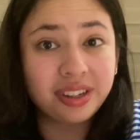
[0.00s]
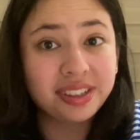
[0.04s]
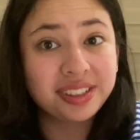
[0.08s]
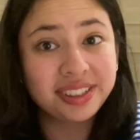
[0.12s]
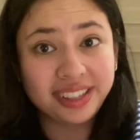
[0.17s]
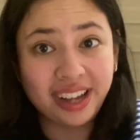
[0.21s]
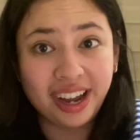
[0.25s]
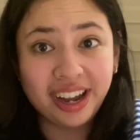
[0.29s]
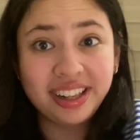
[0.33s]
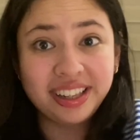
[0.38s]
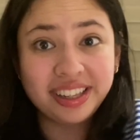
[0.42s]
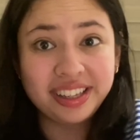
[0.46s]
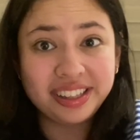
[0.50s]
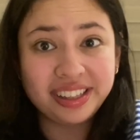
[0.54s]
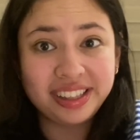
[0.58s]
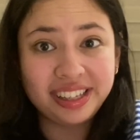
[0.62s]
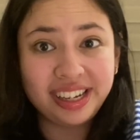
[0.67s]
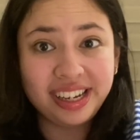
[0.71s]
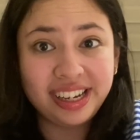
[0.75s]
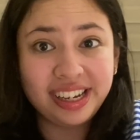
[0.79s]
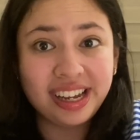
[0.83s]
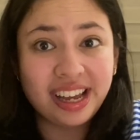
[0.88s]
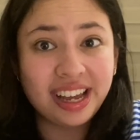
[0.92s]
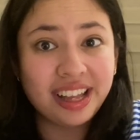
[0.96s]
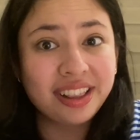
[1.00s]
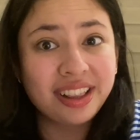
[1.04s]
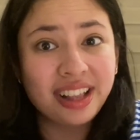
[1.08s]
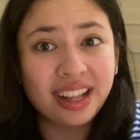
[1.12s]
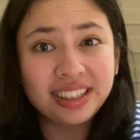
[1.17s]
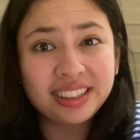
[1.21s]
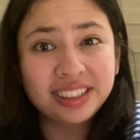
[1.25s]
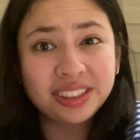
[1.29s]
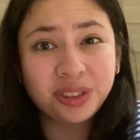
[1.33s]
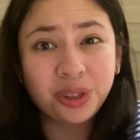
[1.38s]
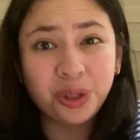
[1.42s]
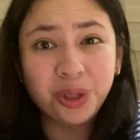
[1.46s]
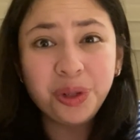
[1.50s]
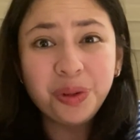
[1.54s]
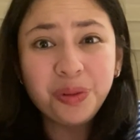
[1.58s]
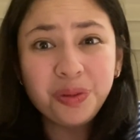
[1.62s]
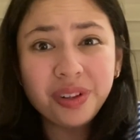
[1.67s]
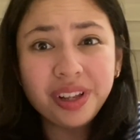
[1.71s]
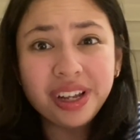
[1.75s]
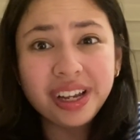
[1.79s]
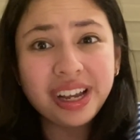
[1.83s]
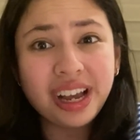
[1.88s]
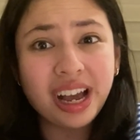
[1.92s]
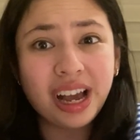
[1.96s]
silently, and that's sort of
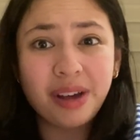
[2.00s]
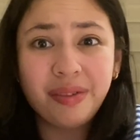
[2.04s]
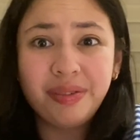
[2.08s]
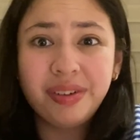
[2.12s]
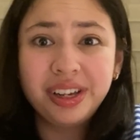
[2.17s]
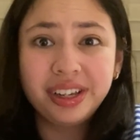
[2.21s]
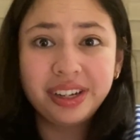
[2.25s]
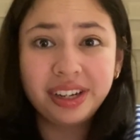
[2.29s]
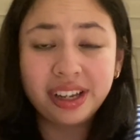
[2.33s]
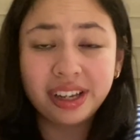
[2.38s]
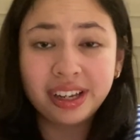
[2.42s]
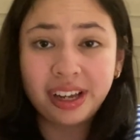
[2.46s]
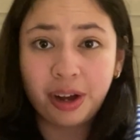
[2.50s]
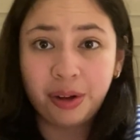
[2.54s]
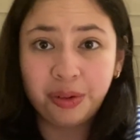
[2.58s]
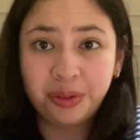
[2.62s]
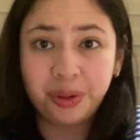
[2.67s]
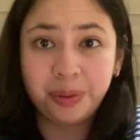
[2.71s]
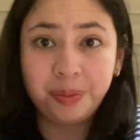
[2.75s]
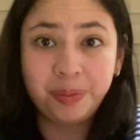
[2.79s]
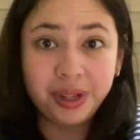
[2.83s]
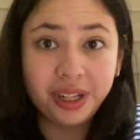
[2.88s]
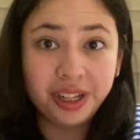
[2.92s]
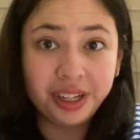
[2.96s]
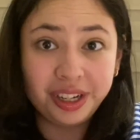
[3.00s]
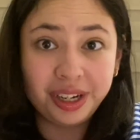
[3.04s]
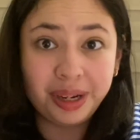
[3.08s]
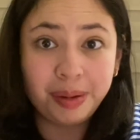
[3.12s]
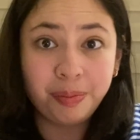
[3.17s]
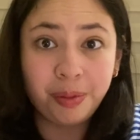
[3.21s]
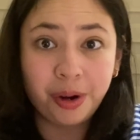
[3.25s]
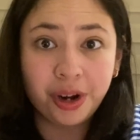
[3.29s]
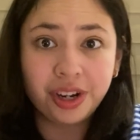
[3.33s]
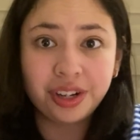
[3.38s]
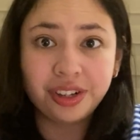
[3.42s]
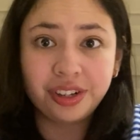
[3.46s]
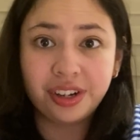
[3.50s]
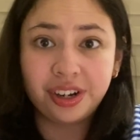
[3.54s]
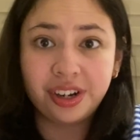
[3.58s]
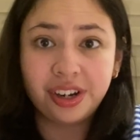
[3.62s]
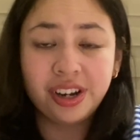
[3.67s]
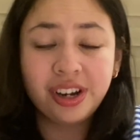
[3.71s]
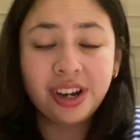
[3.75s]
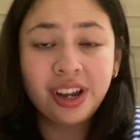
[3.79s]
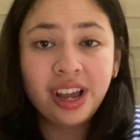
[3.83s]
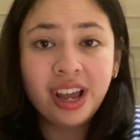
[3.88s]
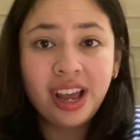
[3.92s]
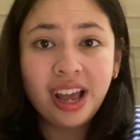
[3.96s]
like having an accountability
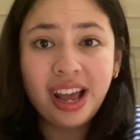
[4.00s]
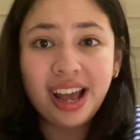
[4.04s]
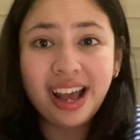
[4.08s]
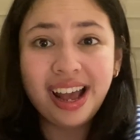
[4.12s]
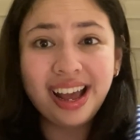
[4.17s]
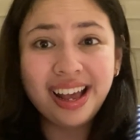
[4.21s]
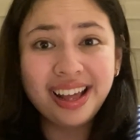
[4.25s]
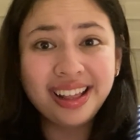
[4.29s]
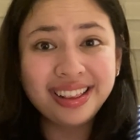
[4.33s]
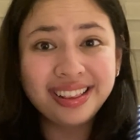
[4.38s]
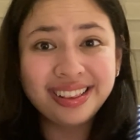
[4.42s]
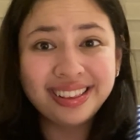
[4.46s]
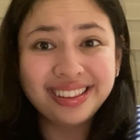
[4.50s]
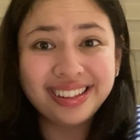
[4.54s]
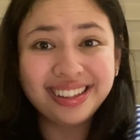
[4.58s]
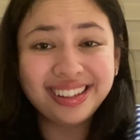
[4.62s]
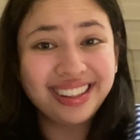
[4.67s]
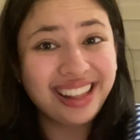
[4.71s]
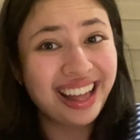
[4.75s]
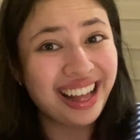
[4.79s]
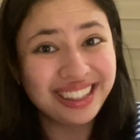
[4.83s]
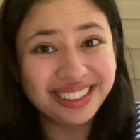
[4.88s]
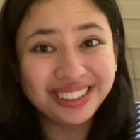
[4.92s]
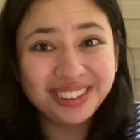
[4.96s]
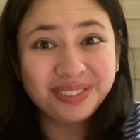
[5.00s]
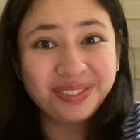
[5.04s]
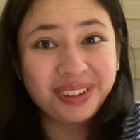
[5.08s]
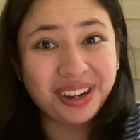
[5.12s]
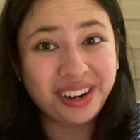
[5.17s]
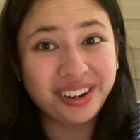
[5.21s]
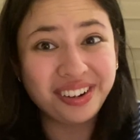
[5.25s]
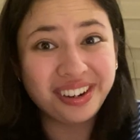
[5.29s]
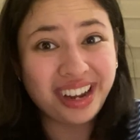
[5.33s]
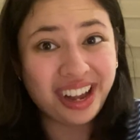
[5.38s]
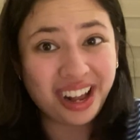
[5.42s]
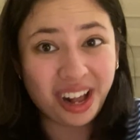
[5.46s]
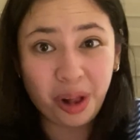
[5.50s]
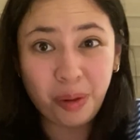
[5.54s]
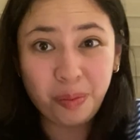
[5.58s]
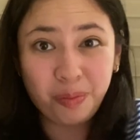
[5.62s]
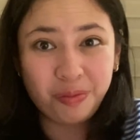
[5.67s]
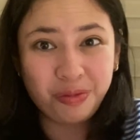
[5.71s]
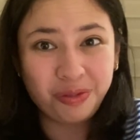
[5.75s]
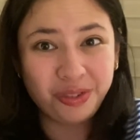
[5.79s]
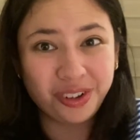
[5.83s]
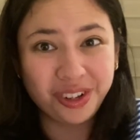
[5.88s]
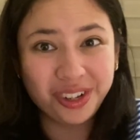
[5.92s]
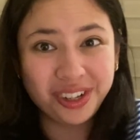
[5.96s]
partner, and that's very
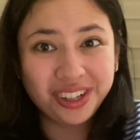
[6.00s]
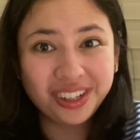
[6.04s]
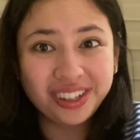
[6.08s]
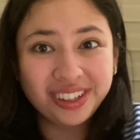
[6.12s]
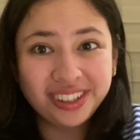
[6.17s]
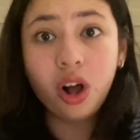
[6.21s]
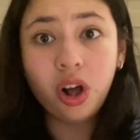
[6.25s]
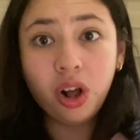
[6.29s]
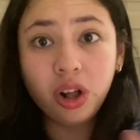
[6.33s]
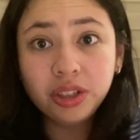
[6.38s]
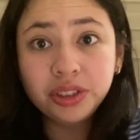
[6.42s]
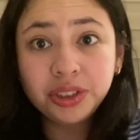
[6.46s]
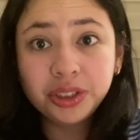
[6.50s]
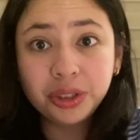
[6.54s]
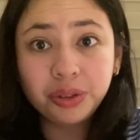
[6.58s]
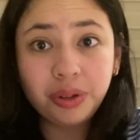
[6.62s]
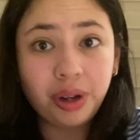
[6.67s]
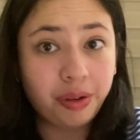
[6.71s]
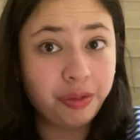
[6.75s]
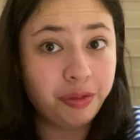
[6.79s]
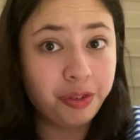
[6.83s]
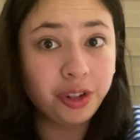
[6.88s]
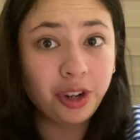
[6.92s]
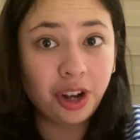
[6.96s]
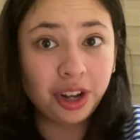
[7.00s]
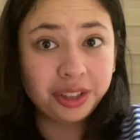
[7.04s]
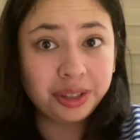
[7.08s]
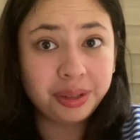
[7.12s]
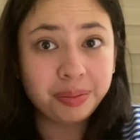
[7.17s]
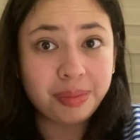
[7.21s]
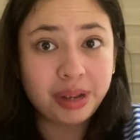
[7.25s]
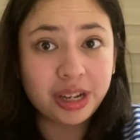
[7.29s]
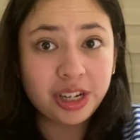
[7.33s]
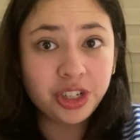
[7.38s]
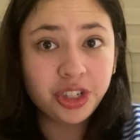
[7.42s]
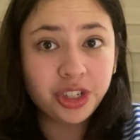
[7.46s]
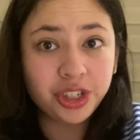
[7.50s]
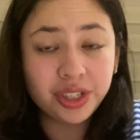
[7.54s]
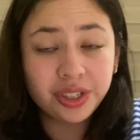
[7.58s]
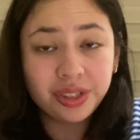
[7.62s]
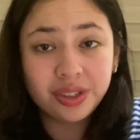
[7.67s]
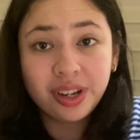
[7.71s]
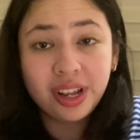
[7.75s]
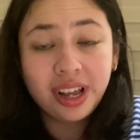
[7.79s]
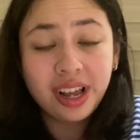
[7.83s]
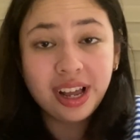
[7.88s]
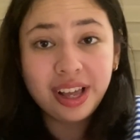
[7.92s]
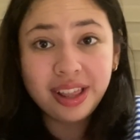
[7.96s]
helpful. Also, I forgot to
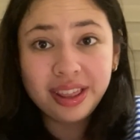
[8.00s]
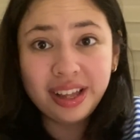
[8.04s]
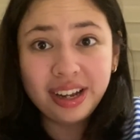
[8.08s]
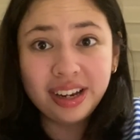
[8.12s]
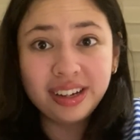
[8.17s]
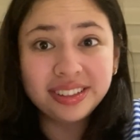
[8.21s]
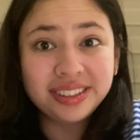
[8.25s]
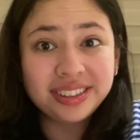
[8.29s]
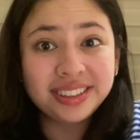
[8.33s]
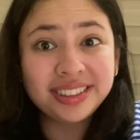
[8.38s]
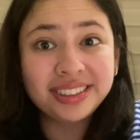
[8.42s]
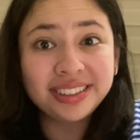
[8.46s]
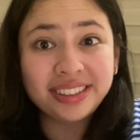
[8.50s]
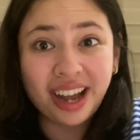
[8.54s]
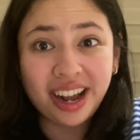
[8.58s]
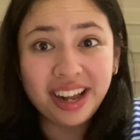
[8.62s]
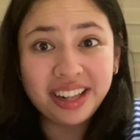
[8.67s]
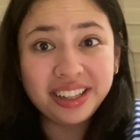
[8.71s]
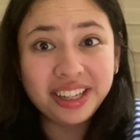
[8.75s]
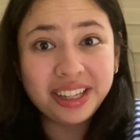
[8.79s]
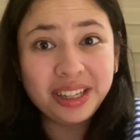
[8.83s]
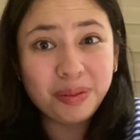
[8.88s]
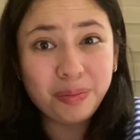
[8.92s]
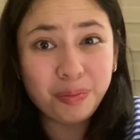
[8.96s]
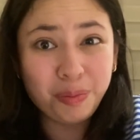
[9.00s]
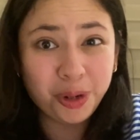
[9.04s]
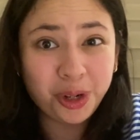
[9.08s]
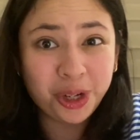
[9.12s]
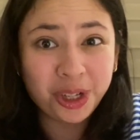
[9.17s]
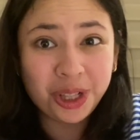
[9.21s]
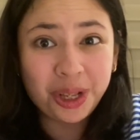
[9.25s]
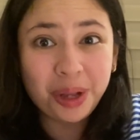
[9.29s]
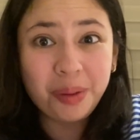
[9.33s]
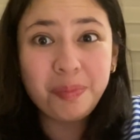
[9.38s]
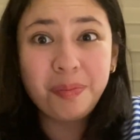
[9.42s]
mention, there's Silent Book Club